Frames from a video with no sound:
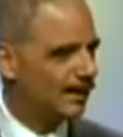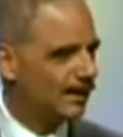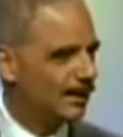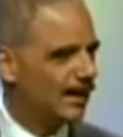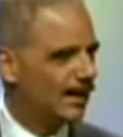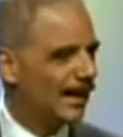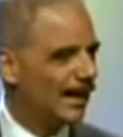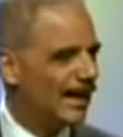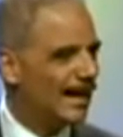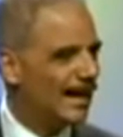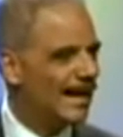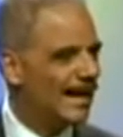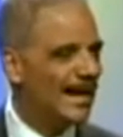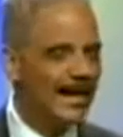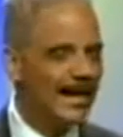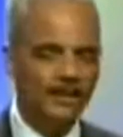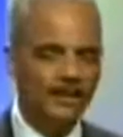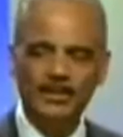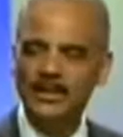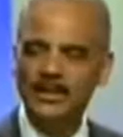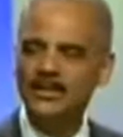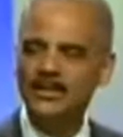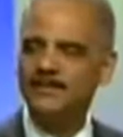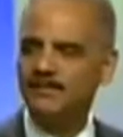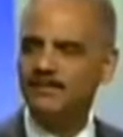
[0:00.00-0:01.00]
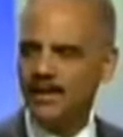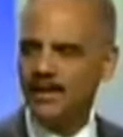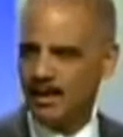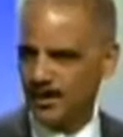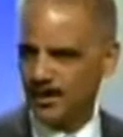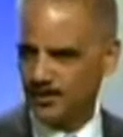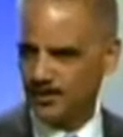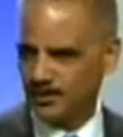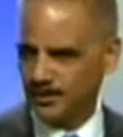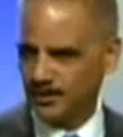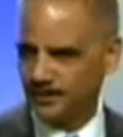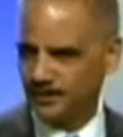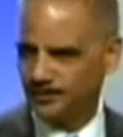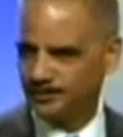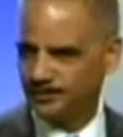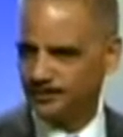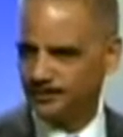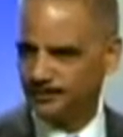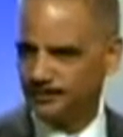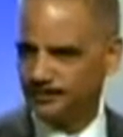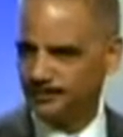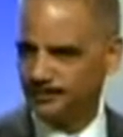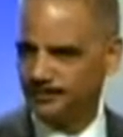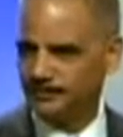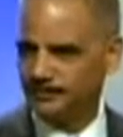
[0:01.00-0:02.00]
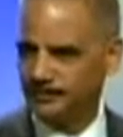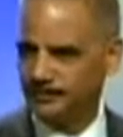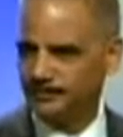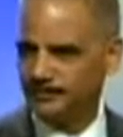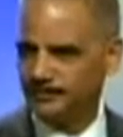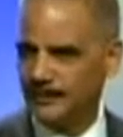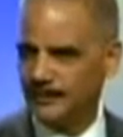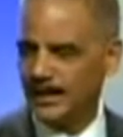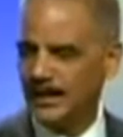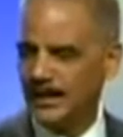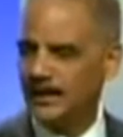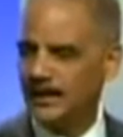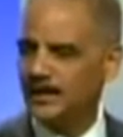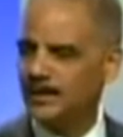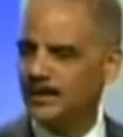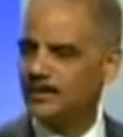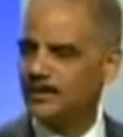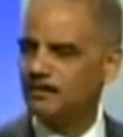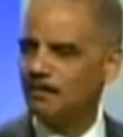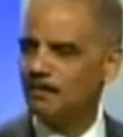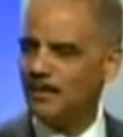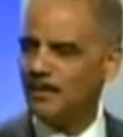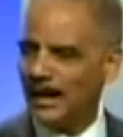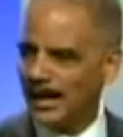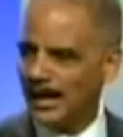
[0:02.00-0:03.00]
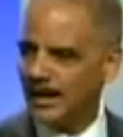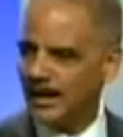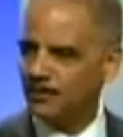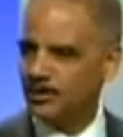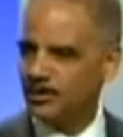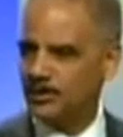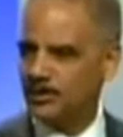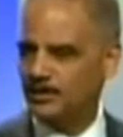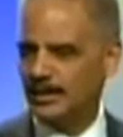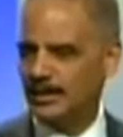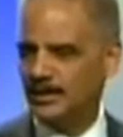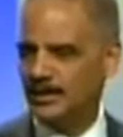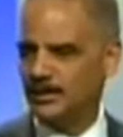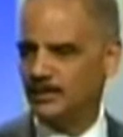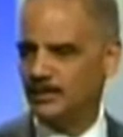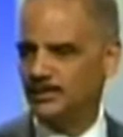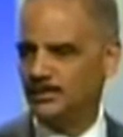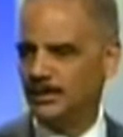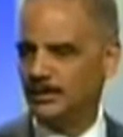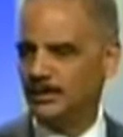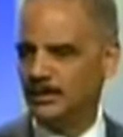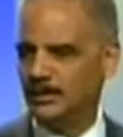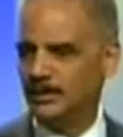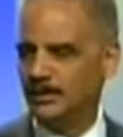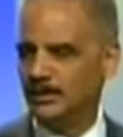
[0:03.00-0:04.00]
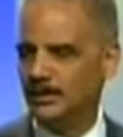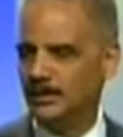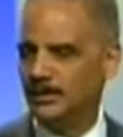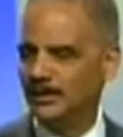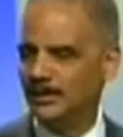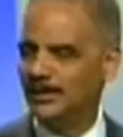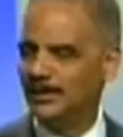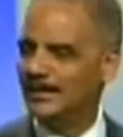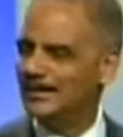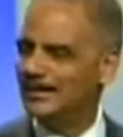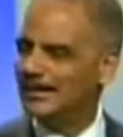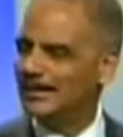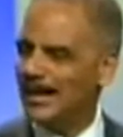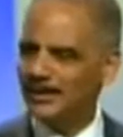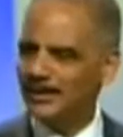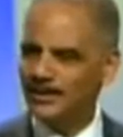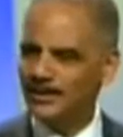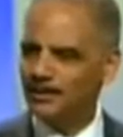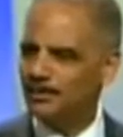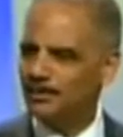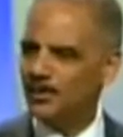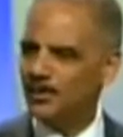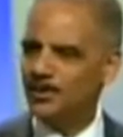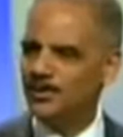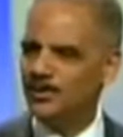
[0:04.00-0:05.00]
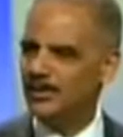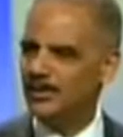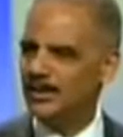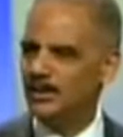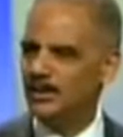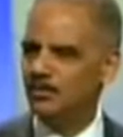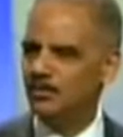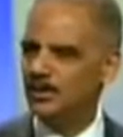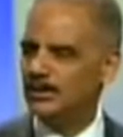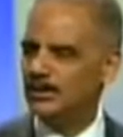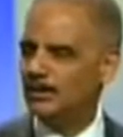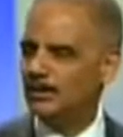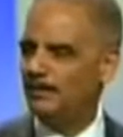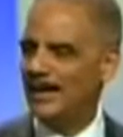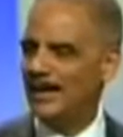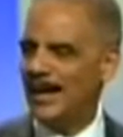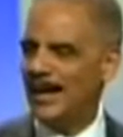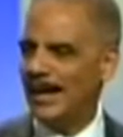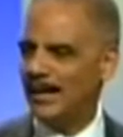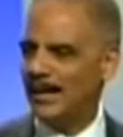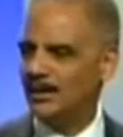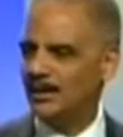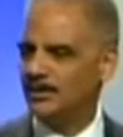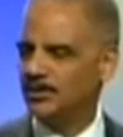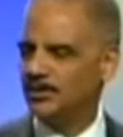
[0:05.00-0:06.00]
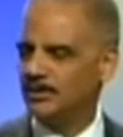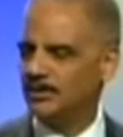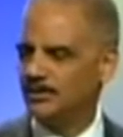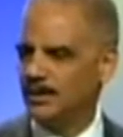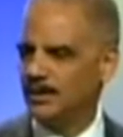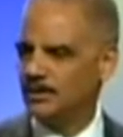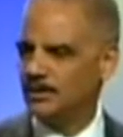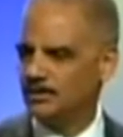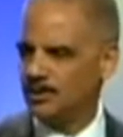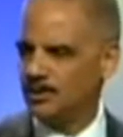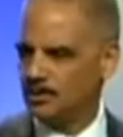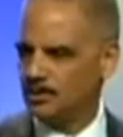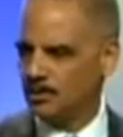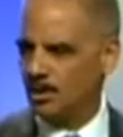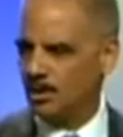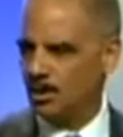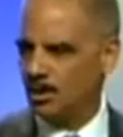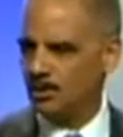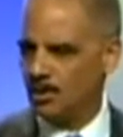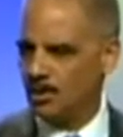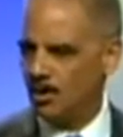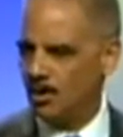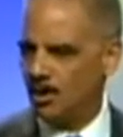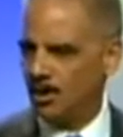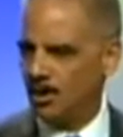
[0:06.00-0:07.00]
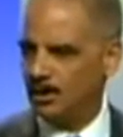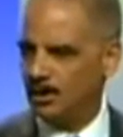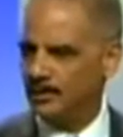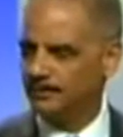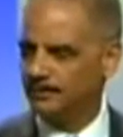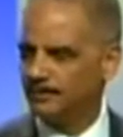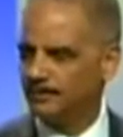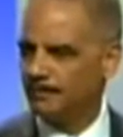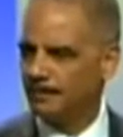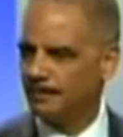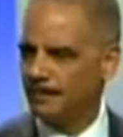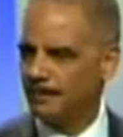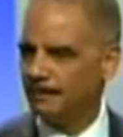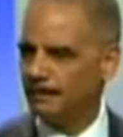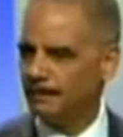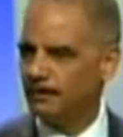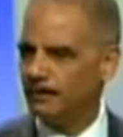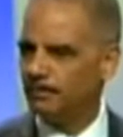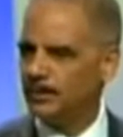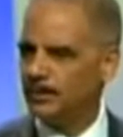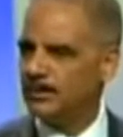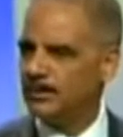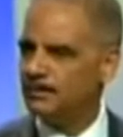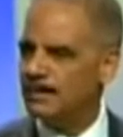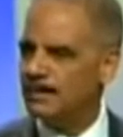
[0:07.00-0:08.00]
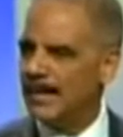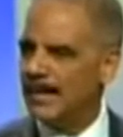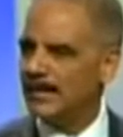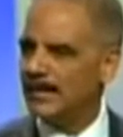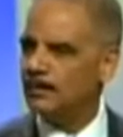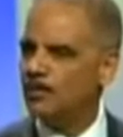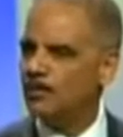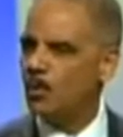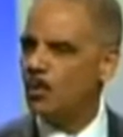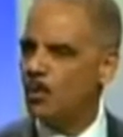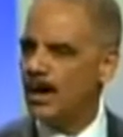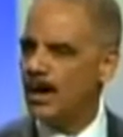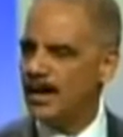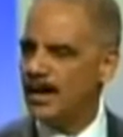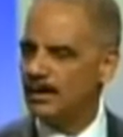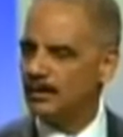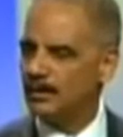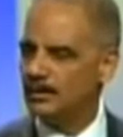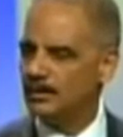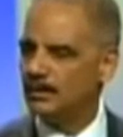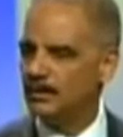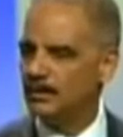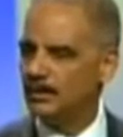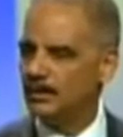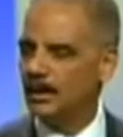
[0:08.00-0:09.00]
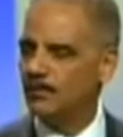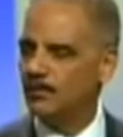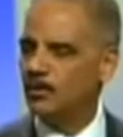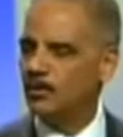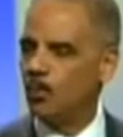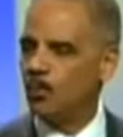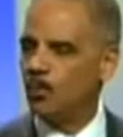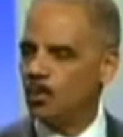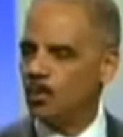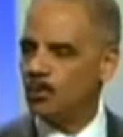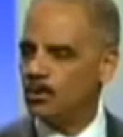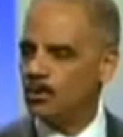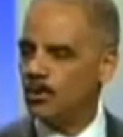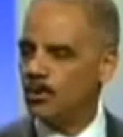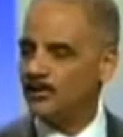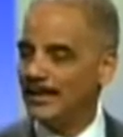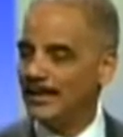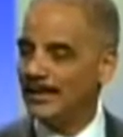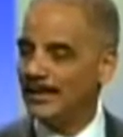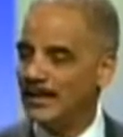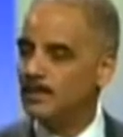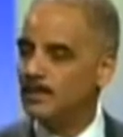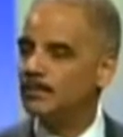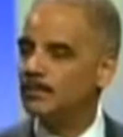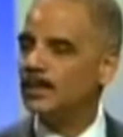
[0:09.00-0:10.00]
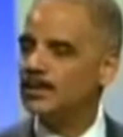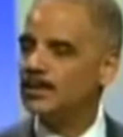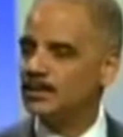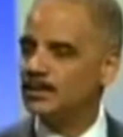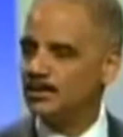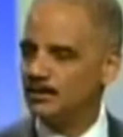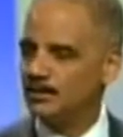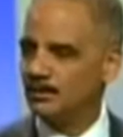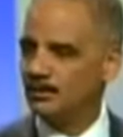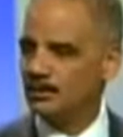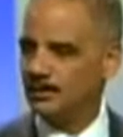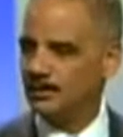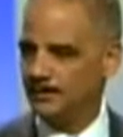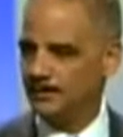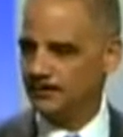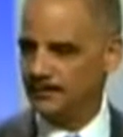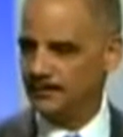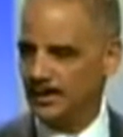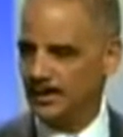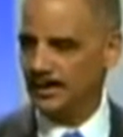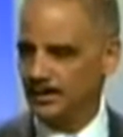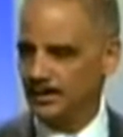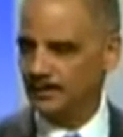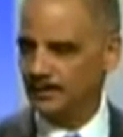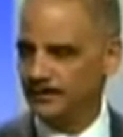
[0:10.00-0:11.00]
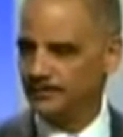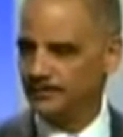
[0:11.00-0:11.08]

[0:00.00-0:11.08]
I am his father, and it is my responsibility not to burden him with the baggage of eras long gone, but to make him aware of the world that he must still confront.